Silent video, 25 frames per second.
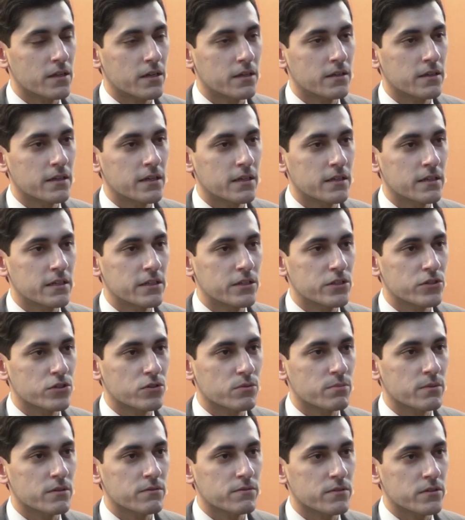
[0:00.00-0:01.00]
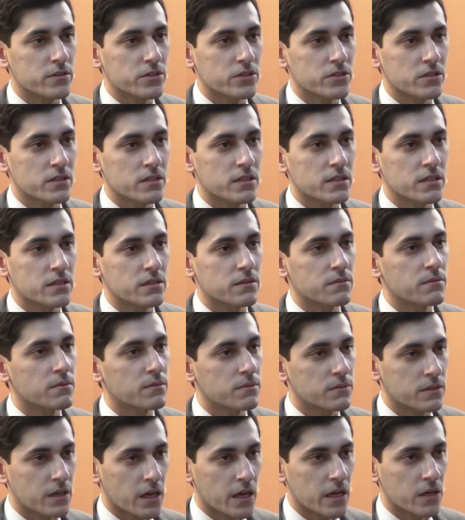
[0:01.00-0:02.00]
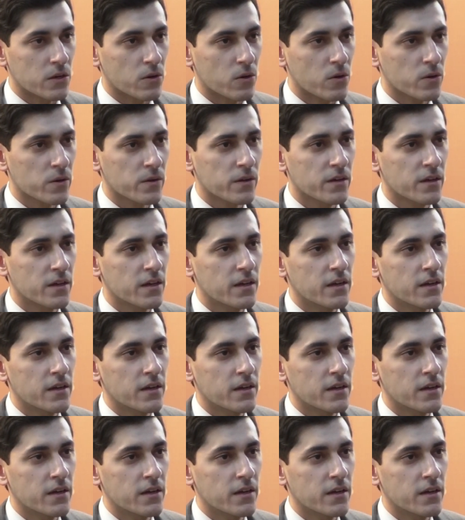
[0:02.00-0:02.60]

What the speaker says: that there needs to be firstly dialogue